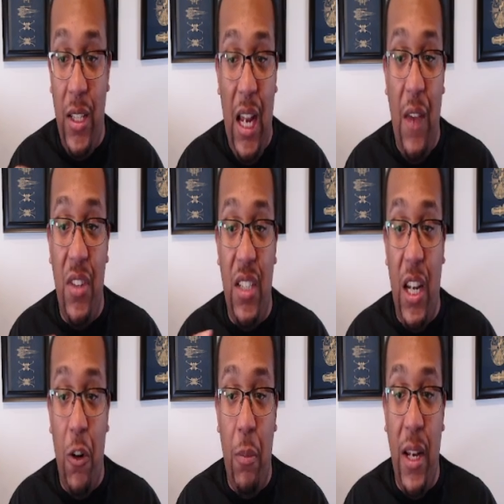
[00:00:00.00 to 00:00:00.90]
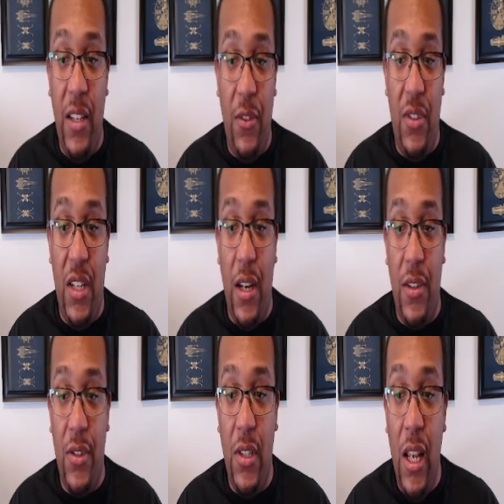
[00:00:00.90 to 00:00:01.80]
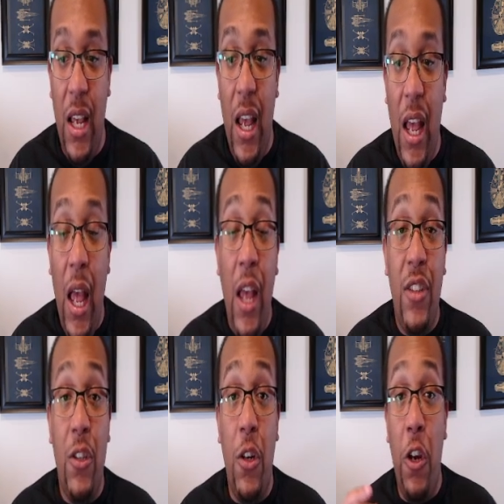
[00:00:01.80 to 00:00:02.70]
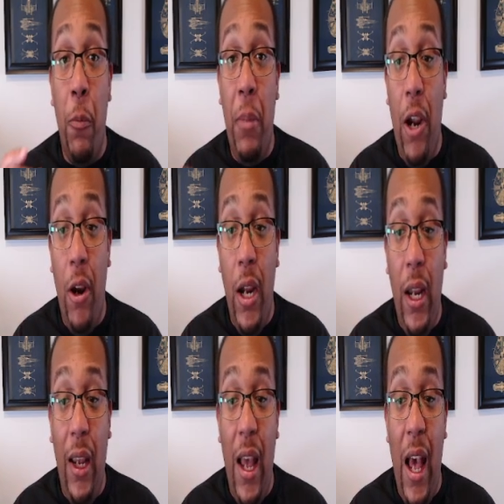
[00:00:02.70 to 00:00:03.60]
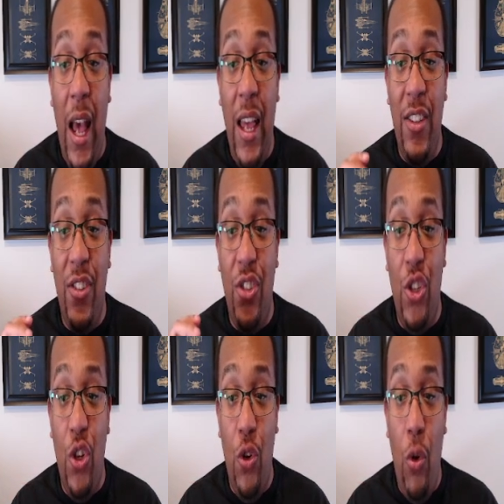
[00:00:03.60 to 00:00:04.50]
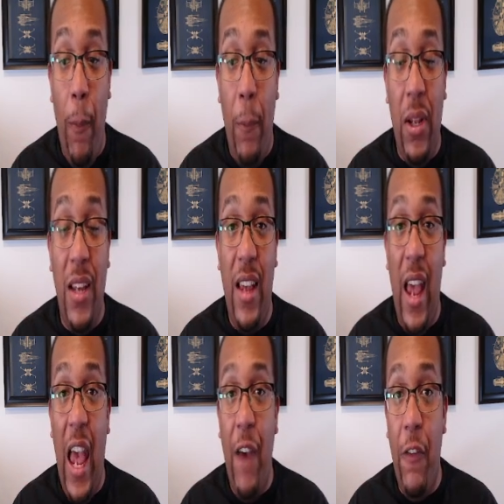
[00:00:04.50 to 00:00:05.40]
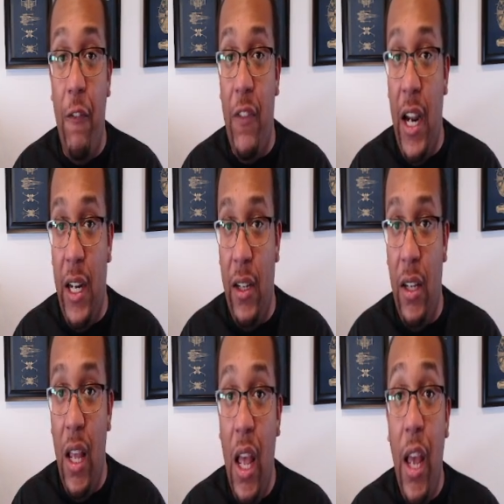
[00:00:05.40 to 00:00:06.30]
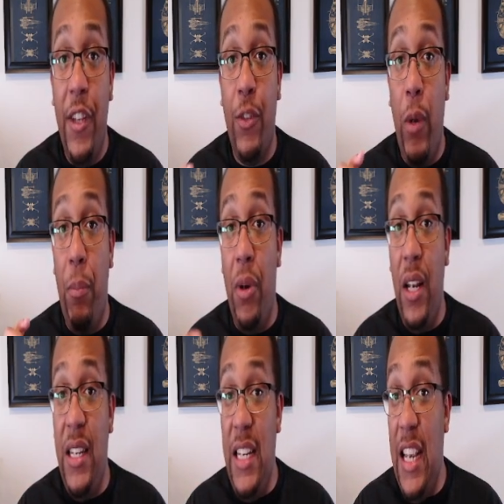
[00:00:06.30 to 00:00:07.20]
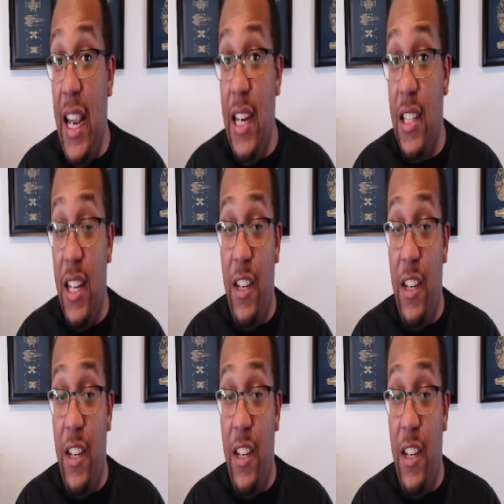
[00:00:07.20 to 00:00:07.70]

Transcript: to have a standard pace of 6. So now your parry is 2 plus half of fighting. So we put a d8 into